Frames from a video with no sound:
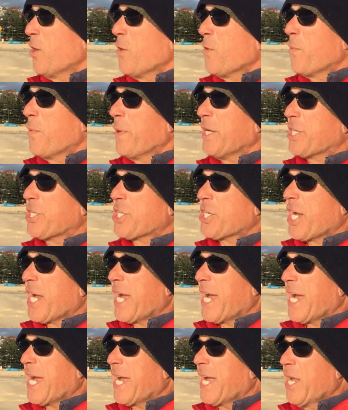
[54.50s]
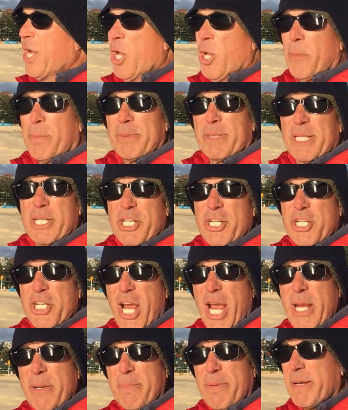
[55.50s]
which helped
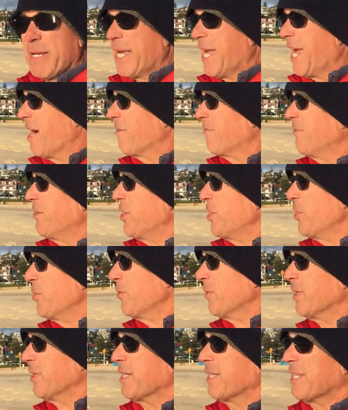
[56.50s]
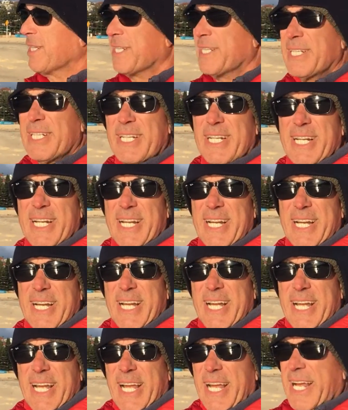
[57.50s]
shape our view
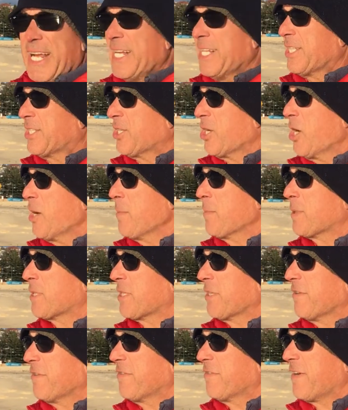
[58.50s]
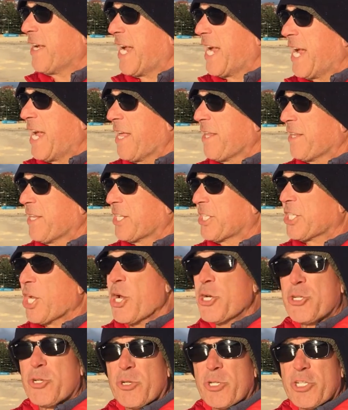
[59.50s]
in terms of the
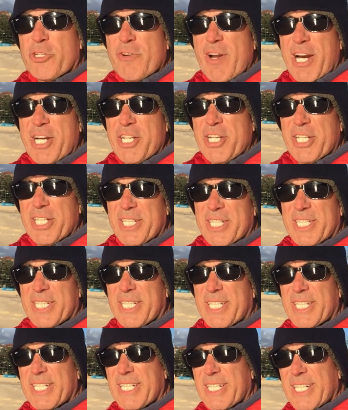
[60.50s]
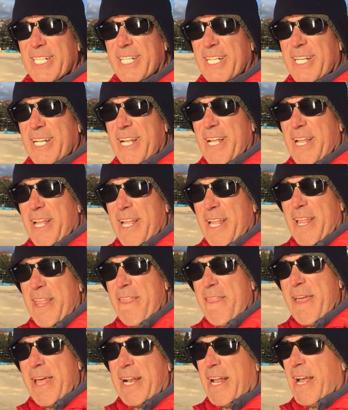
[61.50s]
social structures
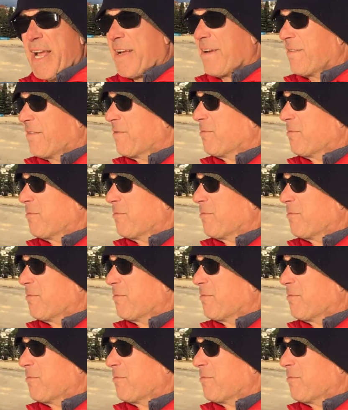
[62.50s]
that are,